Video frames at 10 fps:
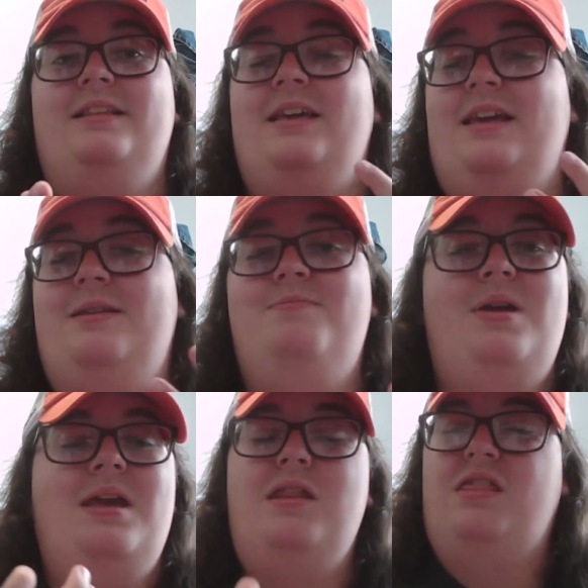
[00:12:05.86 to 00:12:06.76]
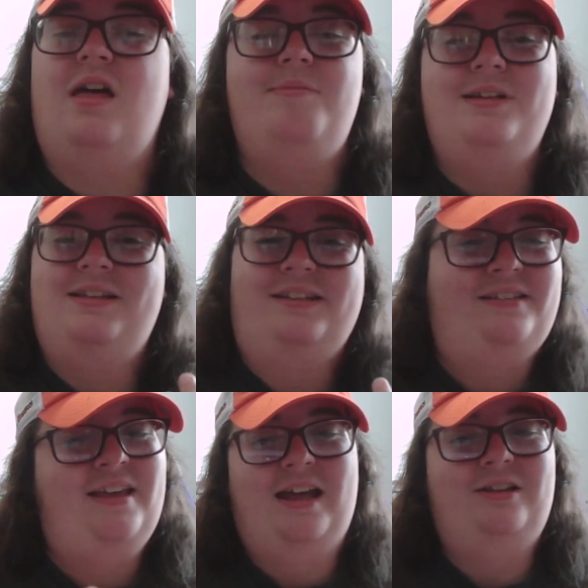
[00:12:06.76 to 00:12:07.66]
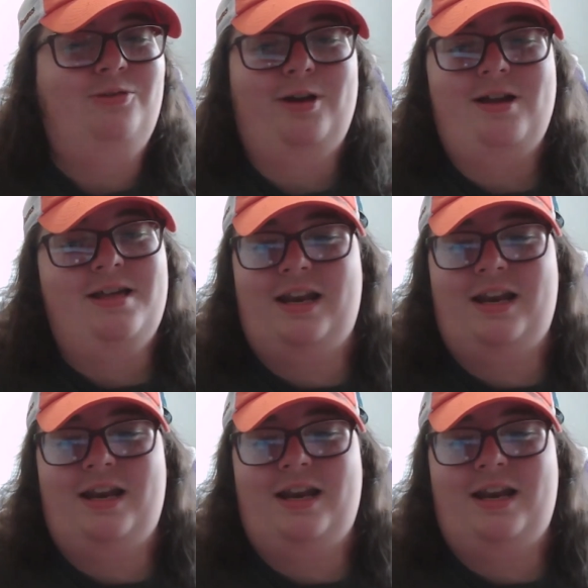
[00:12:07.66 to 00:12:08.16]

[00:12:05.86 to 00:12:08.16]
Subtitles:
it means something to Seattle, New England,